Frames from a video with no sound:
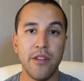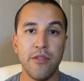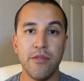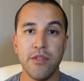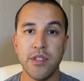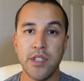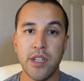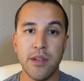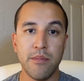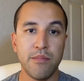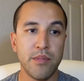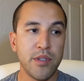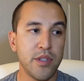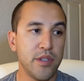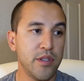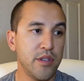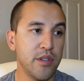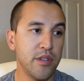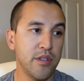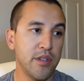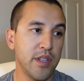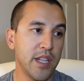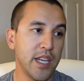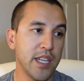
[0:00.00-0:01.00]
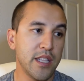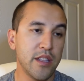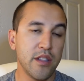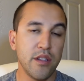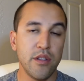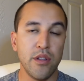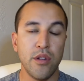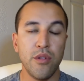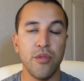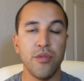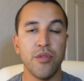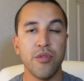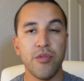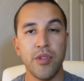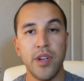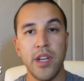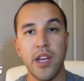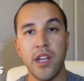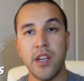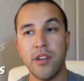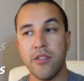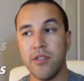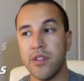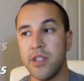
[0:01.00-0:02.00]
he was up to like the low
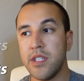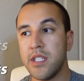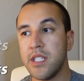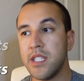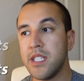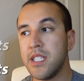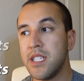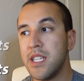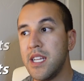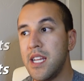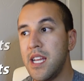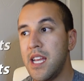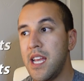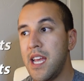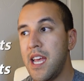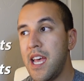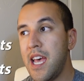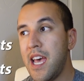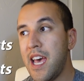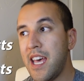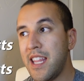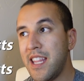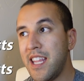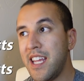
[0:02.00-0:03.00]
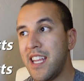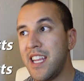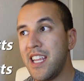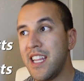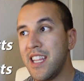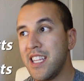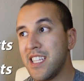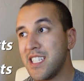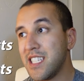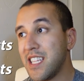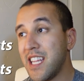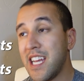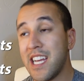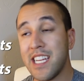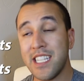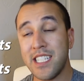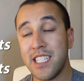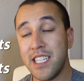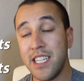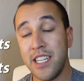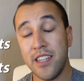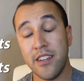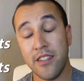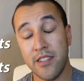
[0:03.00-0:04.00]
300s. And then in this
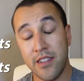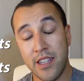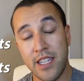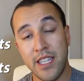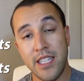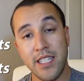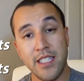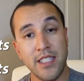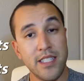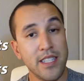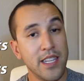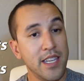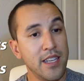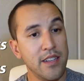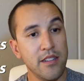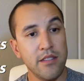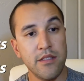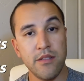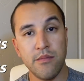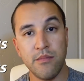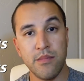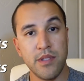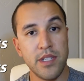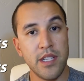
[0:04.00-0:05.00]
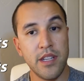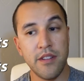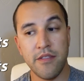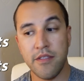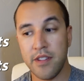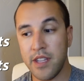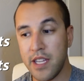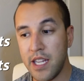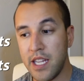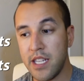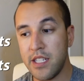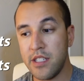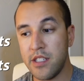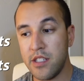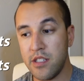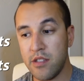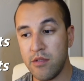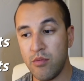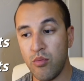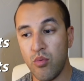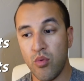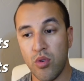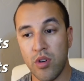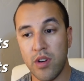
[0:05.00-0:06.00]
last year, he's killed himself again,
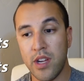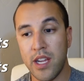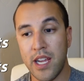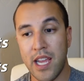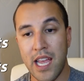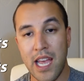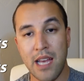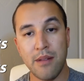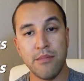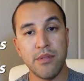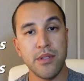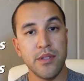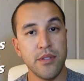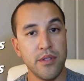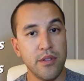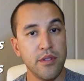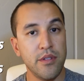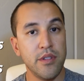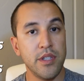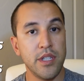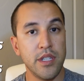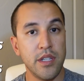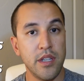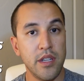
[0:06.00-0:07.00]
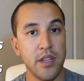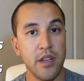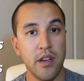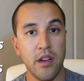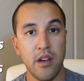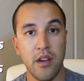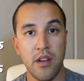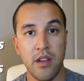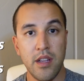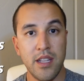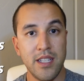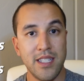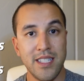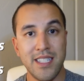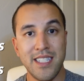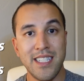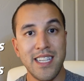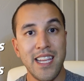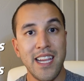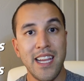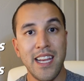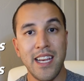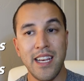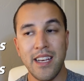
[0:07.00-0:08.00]
just working absolutely
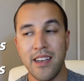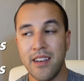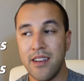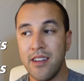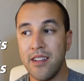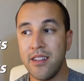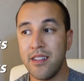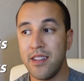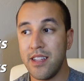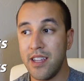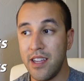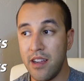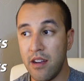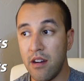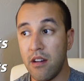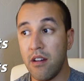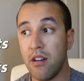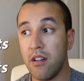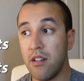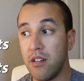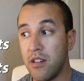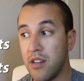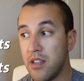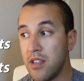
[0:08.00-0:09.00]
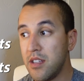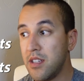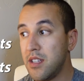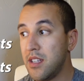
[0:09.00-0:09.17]
insanely hard.